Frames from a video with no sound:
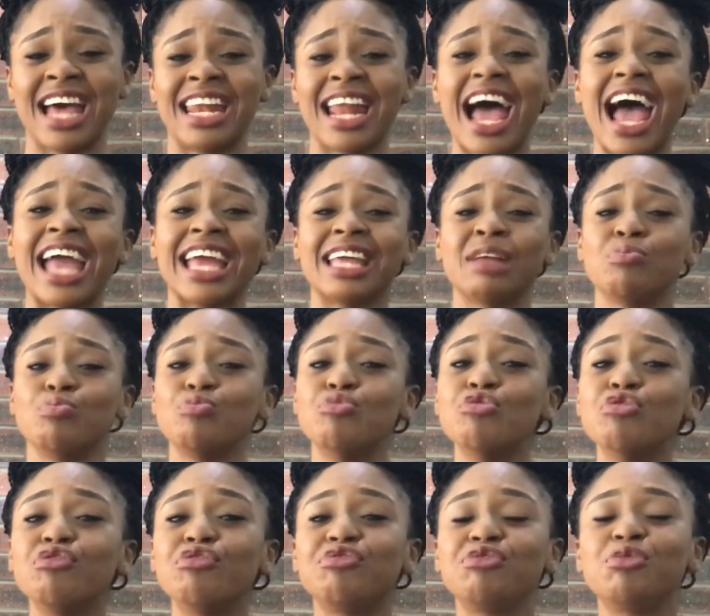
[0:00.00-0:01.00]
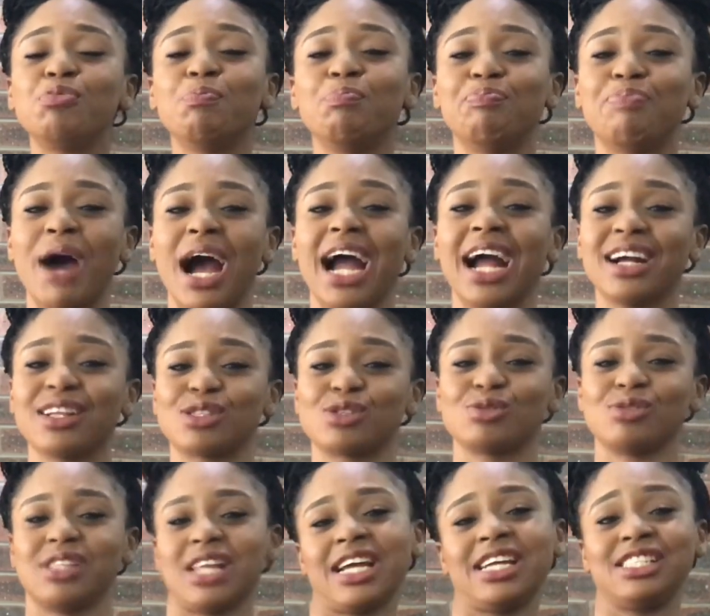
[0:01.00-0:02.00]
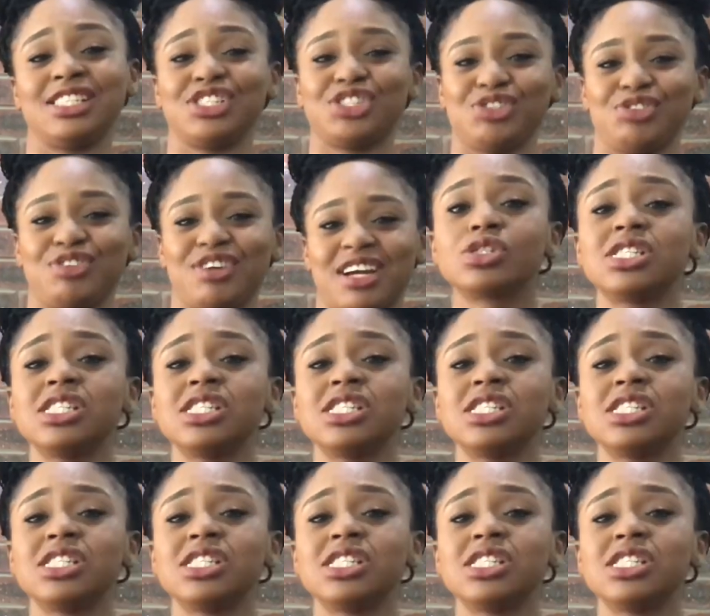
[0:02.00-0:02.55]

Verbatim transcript: and I moved back to Nigeria.